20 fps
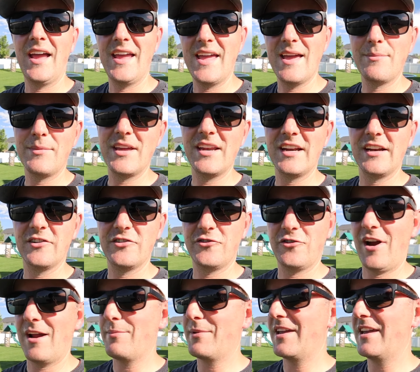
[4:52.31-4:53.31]
I am getting a
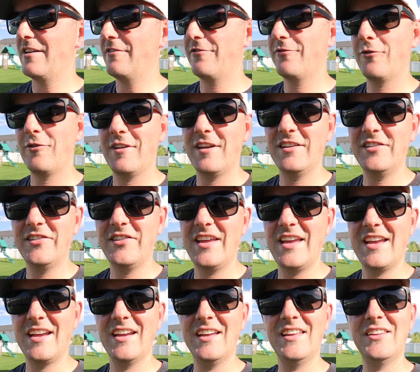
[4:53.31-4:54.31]
stripe kit for this
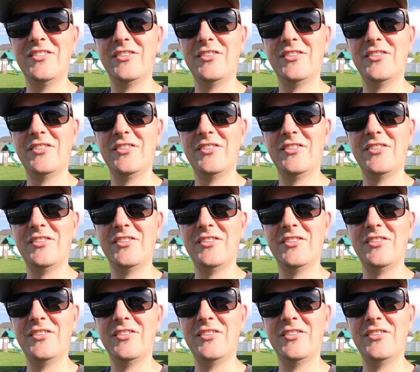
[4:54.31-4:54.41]
thing,